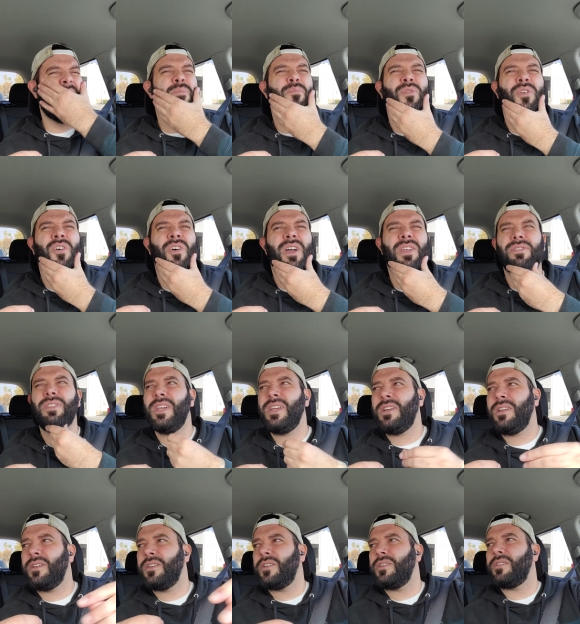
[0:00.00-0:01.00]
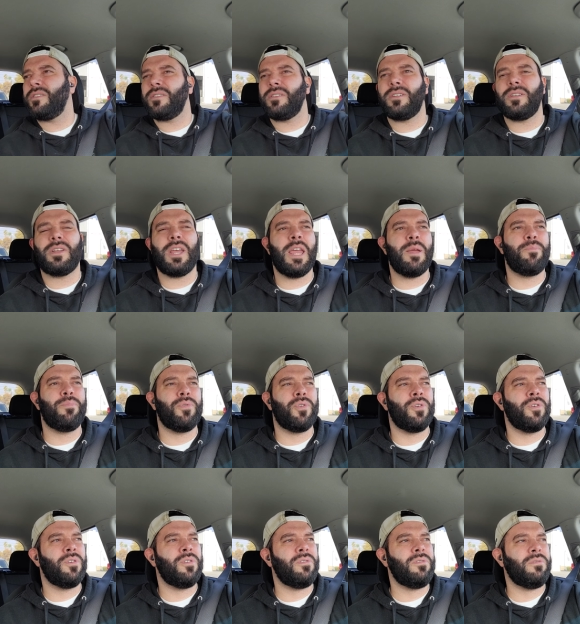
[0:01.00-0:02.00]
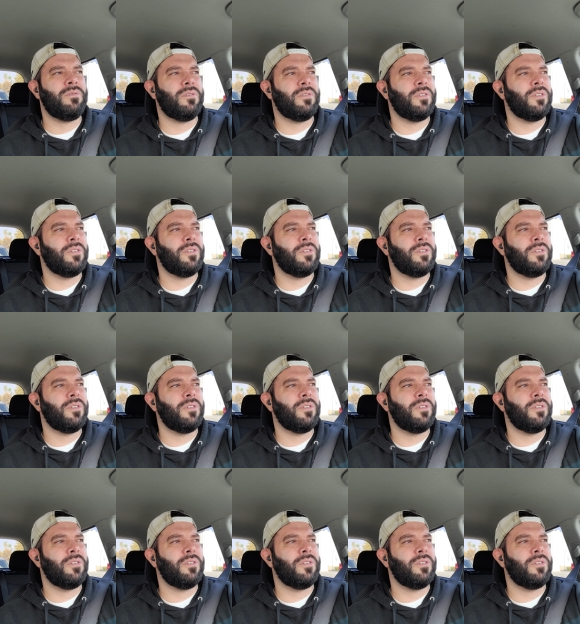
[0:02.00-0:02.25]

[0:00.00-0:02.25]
April, I think. April,